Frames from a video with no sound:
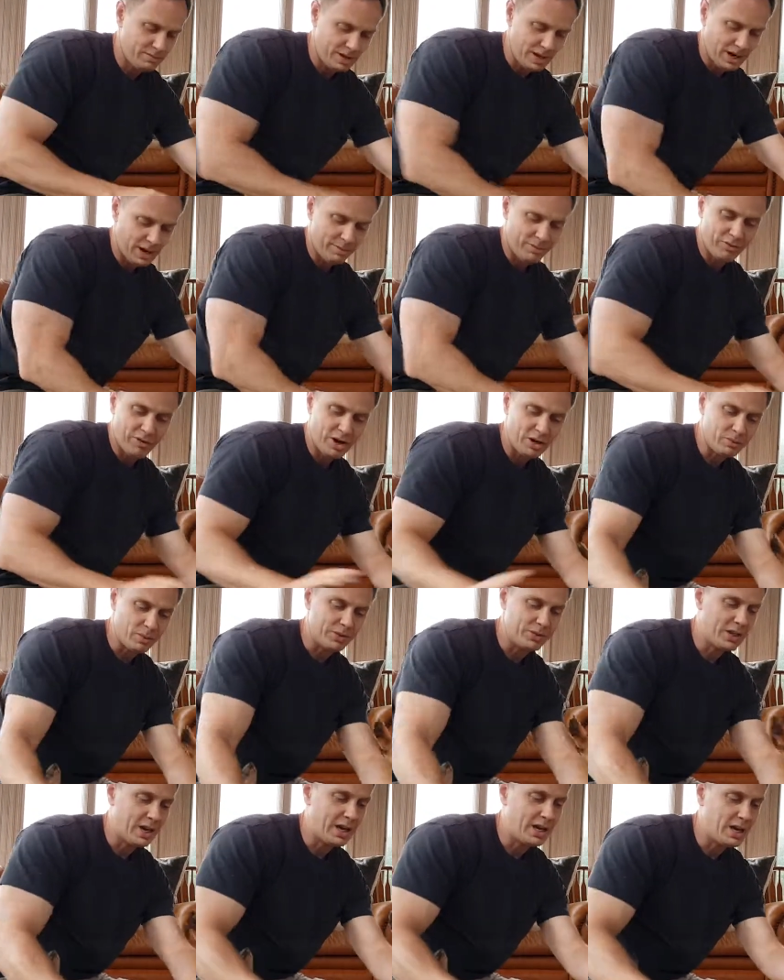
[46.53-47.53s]
and I'm fine
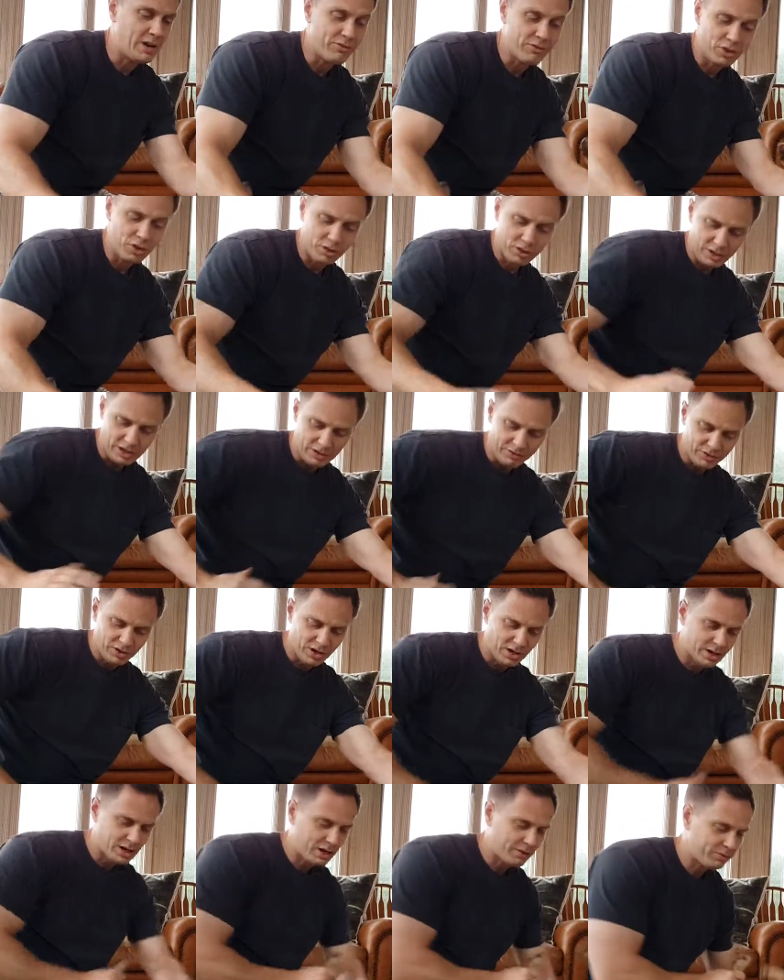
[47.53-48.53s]
with that. If you're if
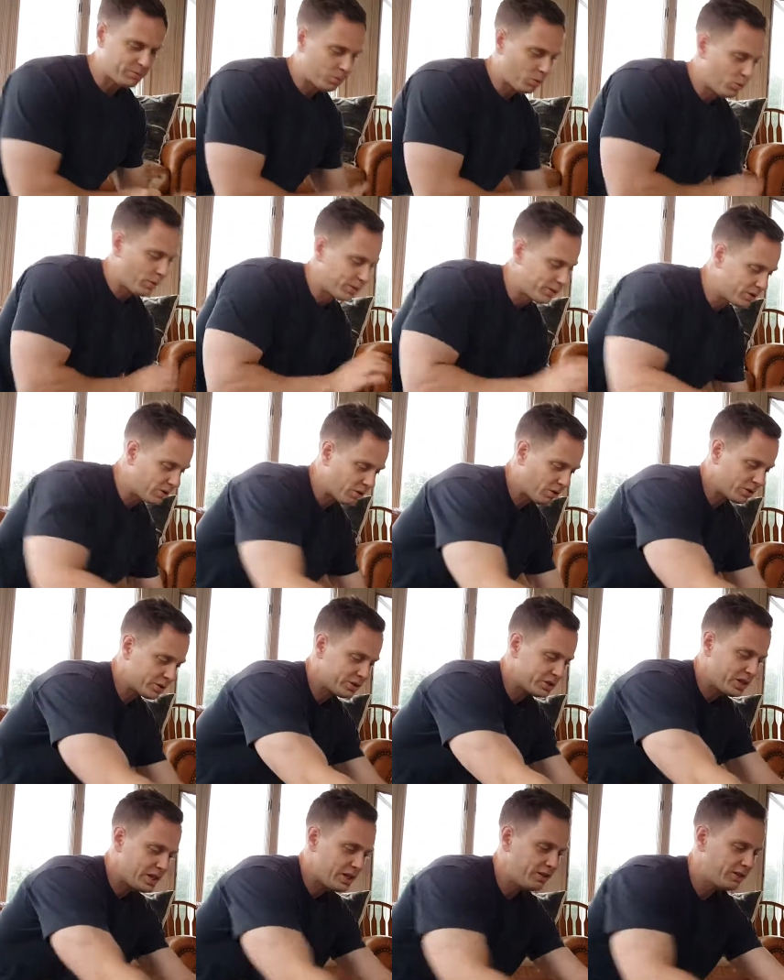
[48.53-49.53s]
you're not comfortable with the
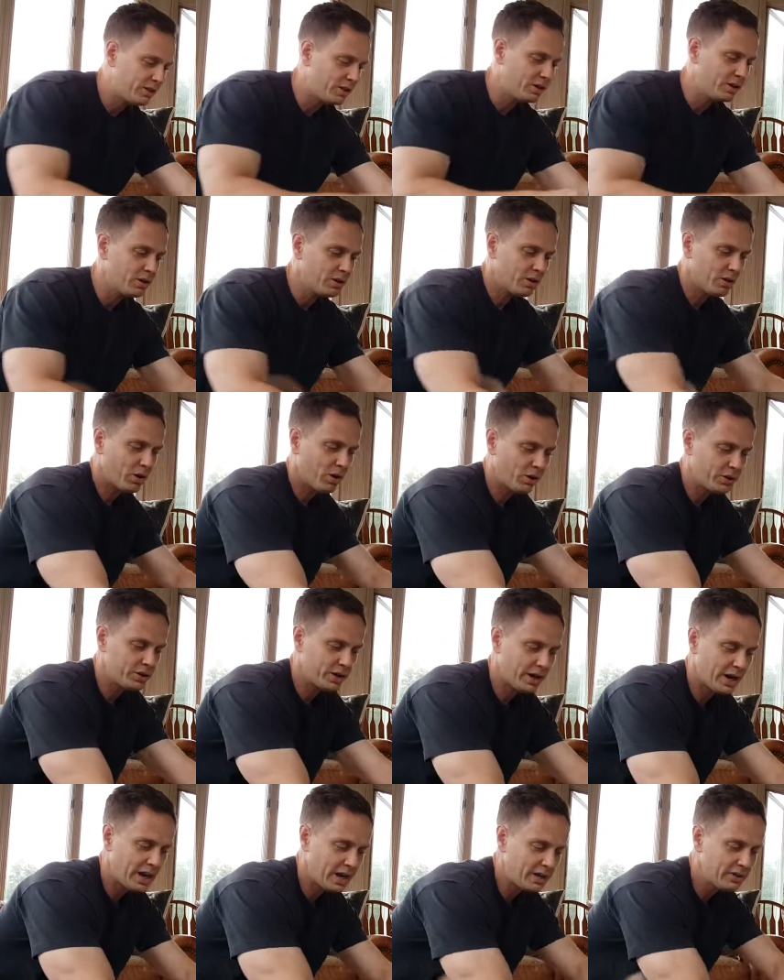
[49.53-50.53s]
dog's teeth on
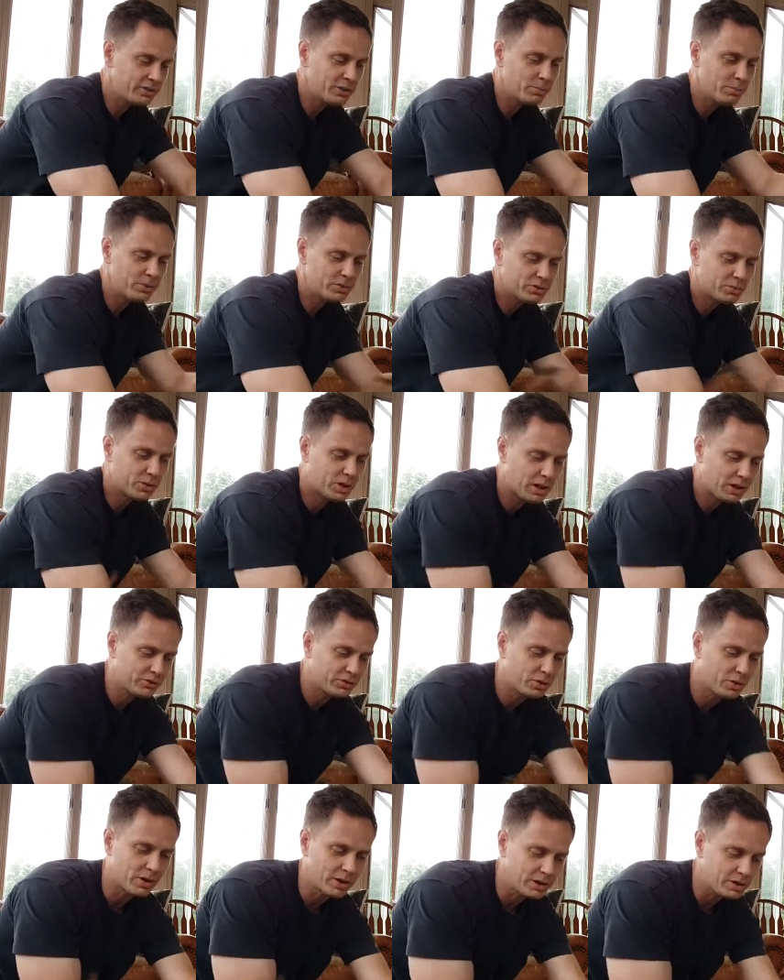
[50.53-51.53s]
your hands, then put some
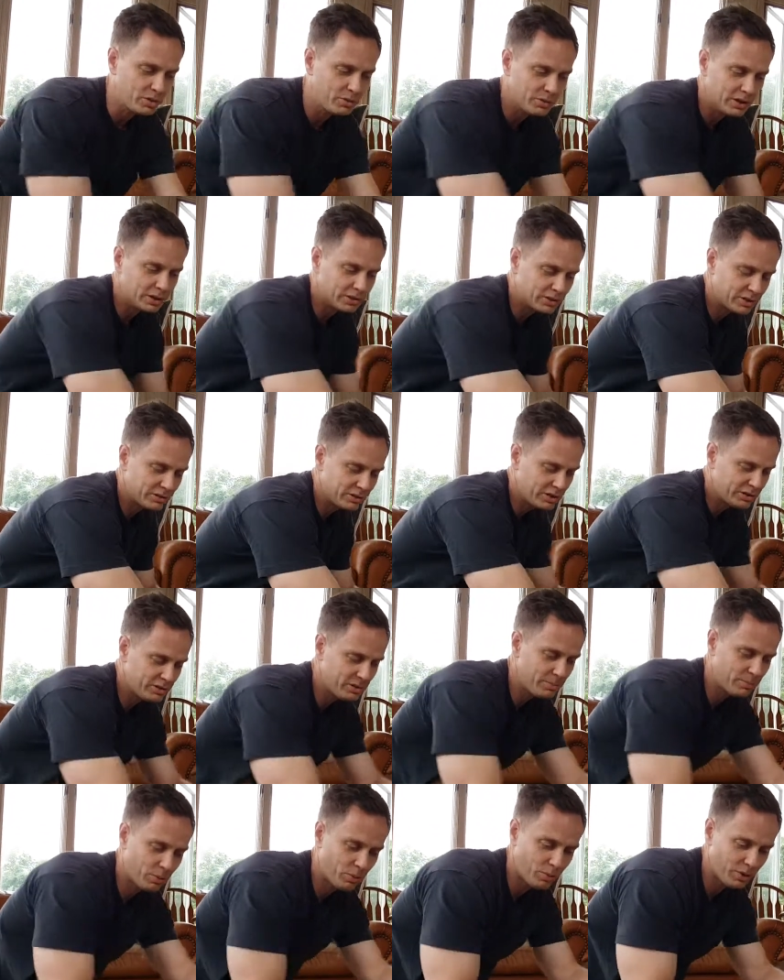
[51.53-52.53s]
gloves on and do this because it's
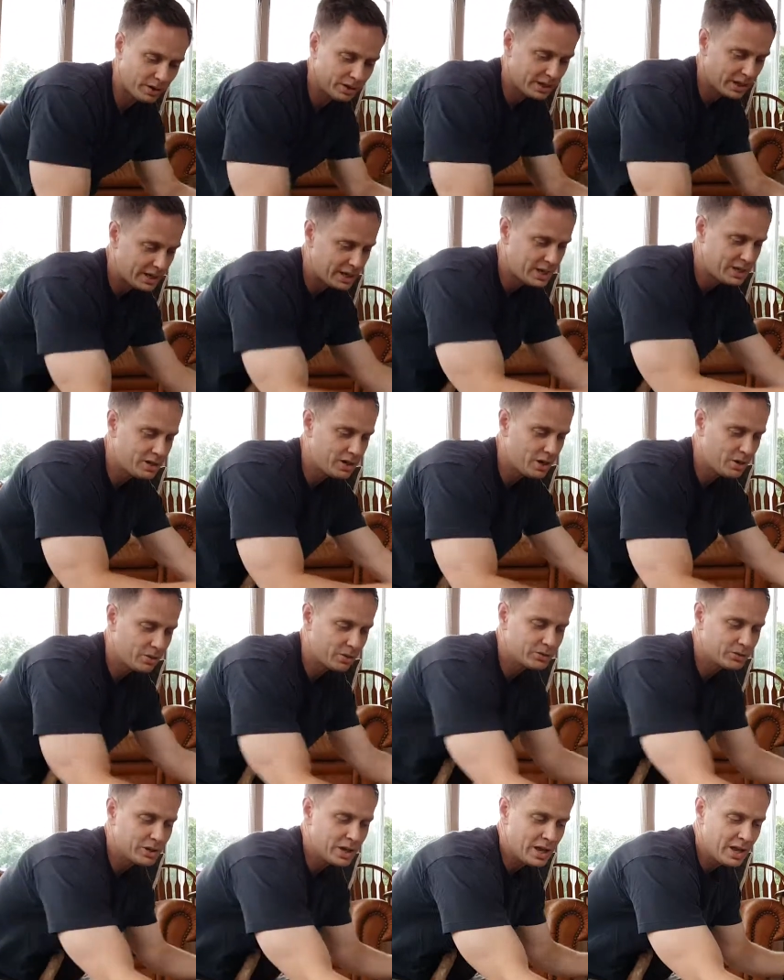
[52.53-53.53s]
important that he
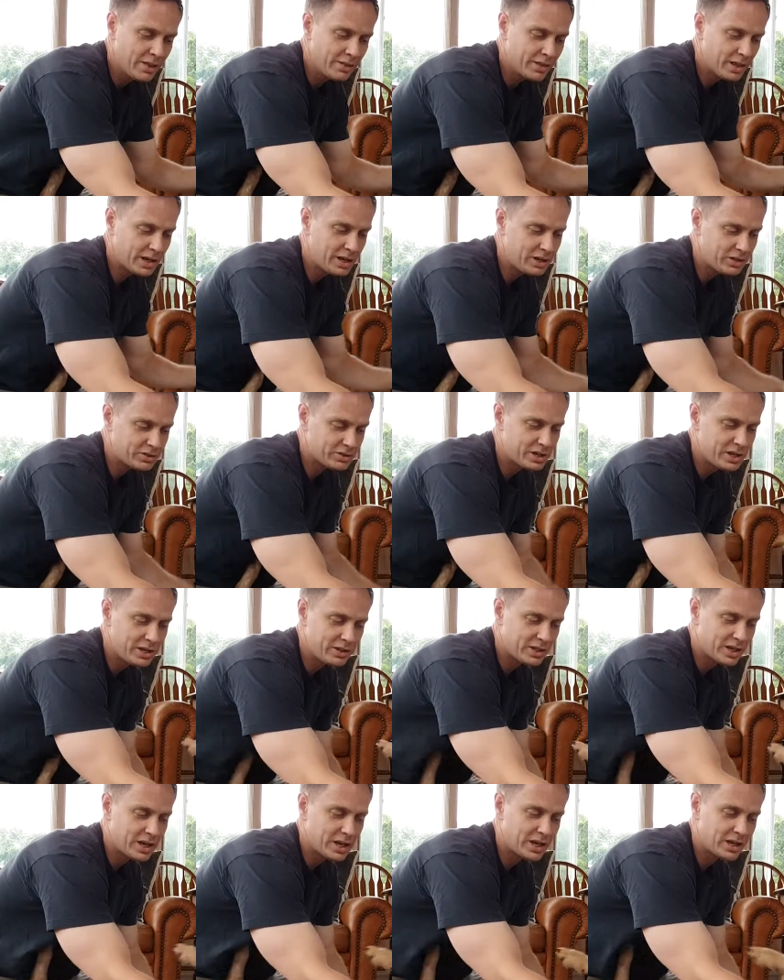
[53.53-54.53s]
knows that his
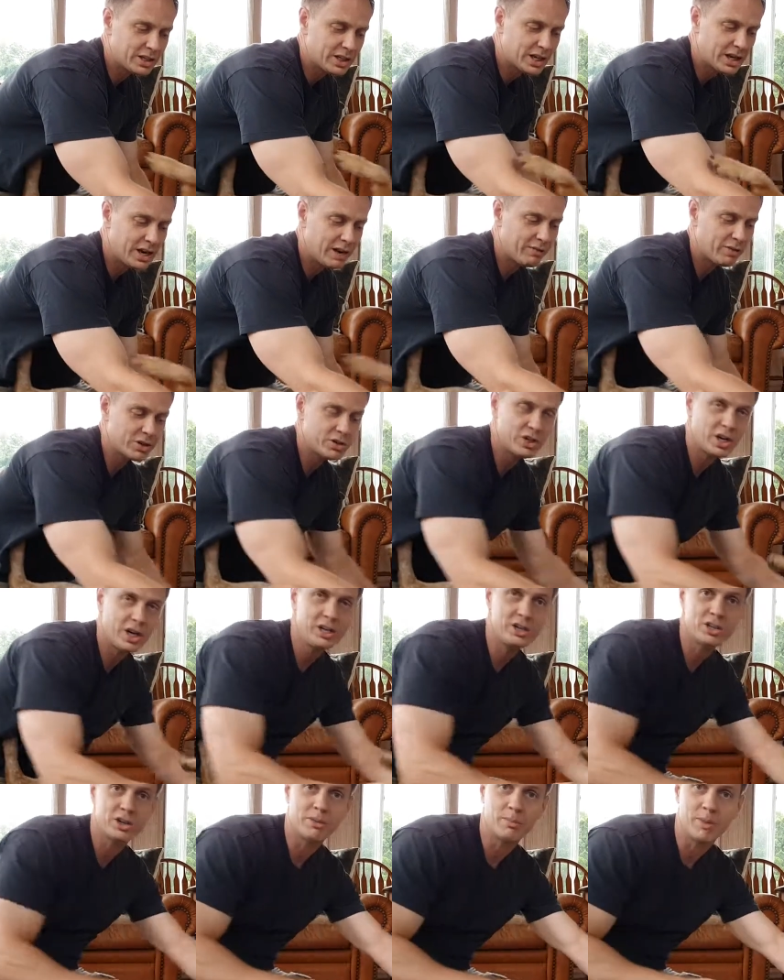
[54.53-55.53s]
teeth can never
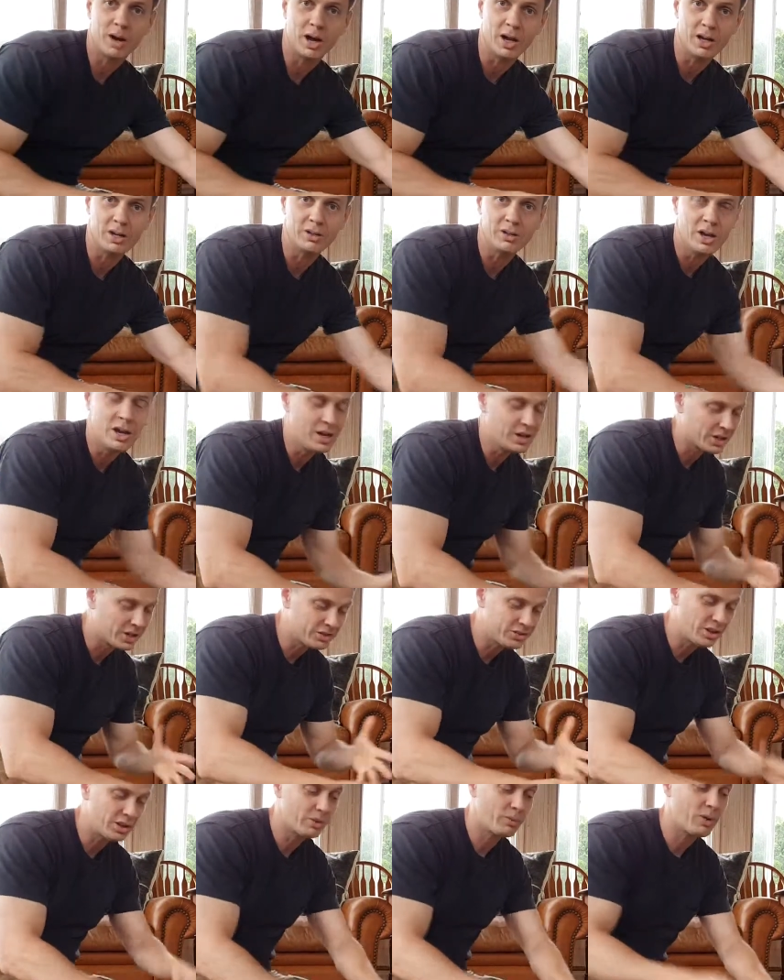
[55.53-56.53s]
change your mind
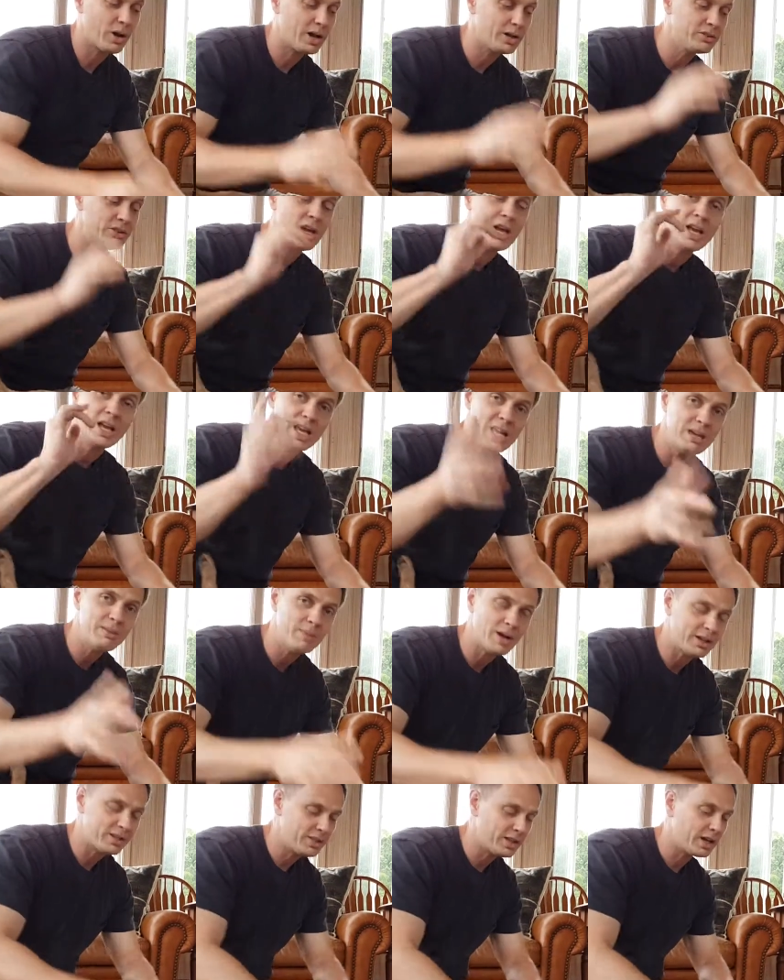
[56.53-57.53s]
because otherwise he
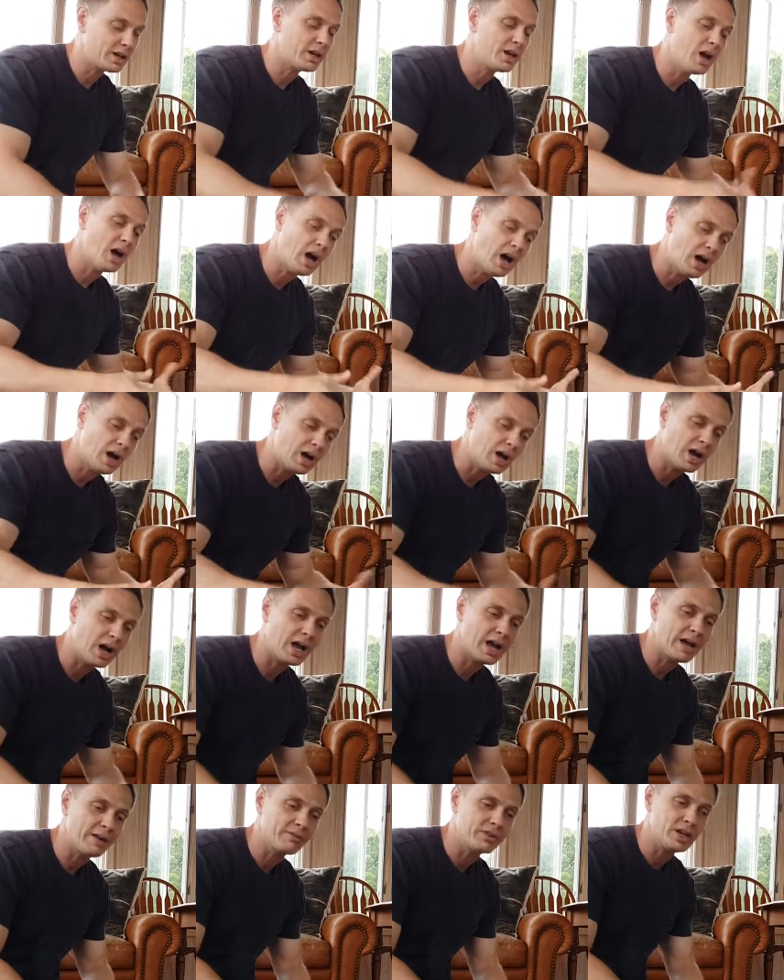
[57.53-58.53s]
may think, ah,
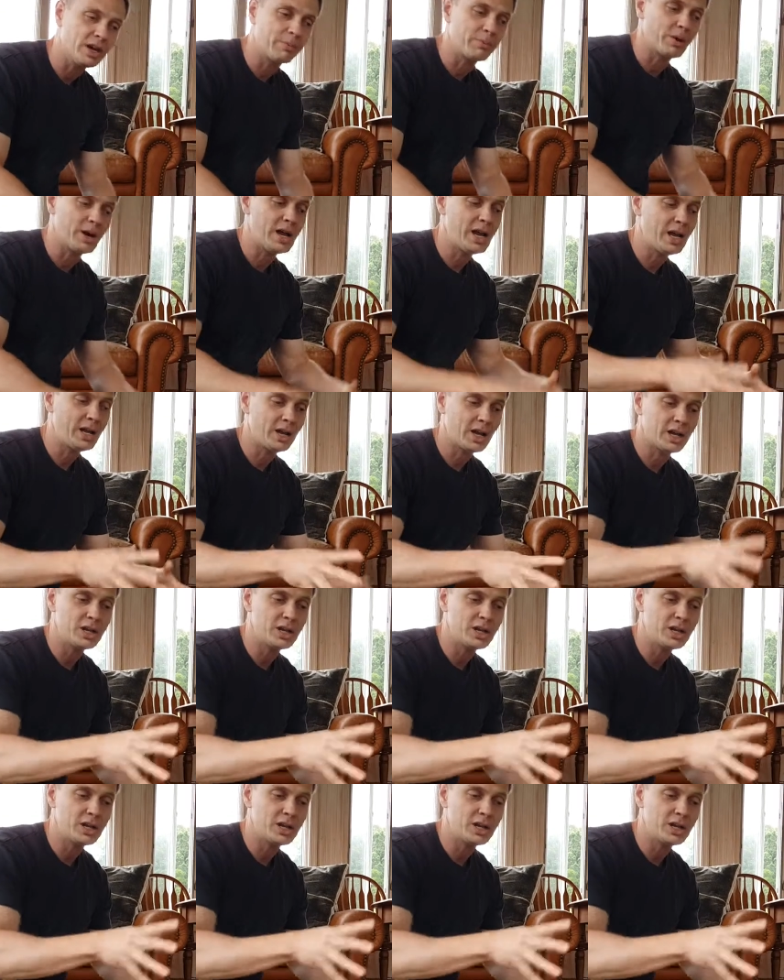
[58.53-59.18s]
I have the upper hand.